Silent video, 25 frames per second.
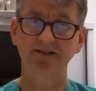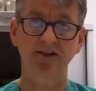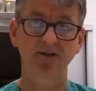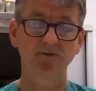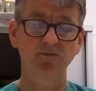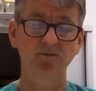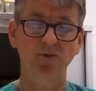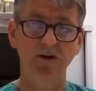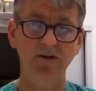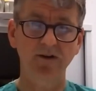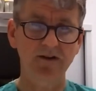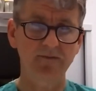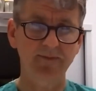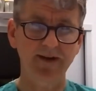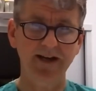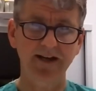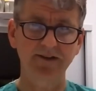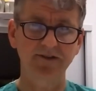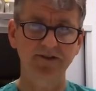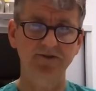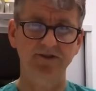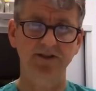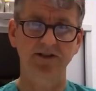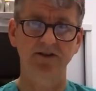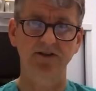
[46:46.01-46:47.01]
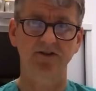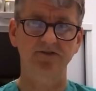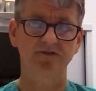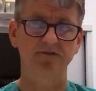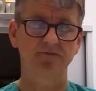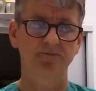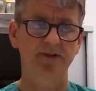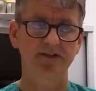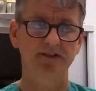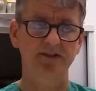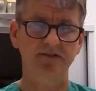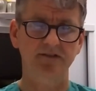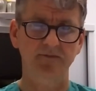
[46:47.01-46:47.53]
Don't worry about using lots
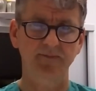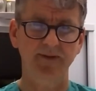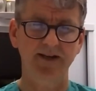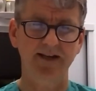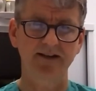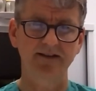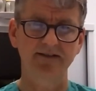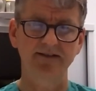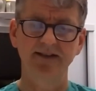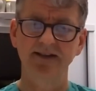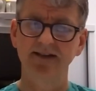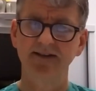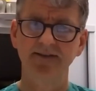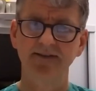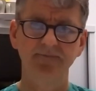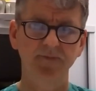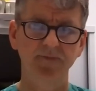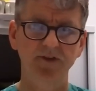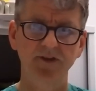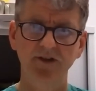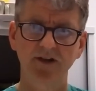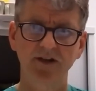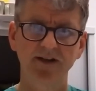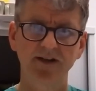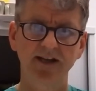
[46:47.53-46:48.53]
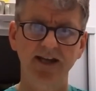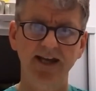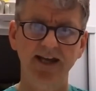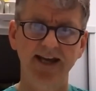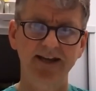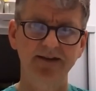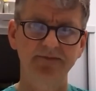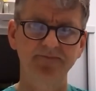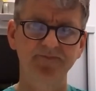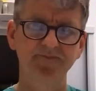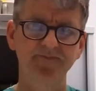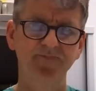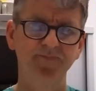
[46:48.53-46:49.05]
of Buscopan. And, you know, and
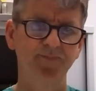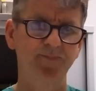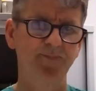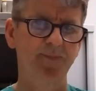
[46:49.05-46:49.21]
again,